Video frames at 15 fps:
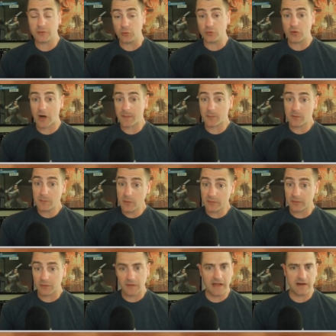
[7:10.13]
two drop
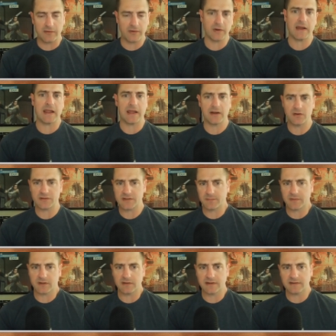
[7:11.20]
removal out of their hand or
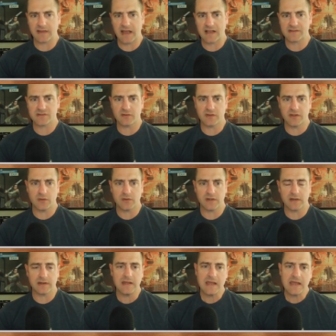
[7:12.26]
something like that so that you
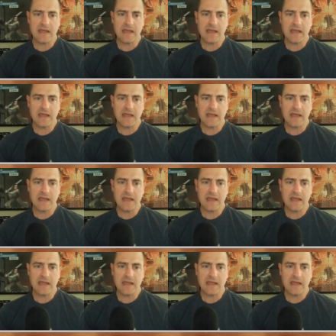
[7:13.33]
can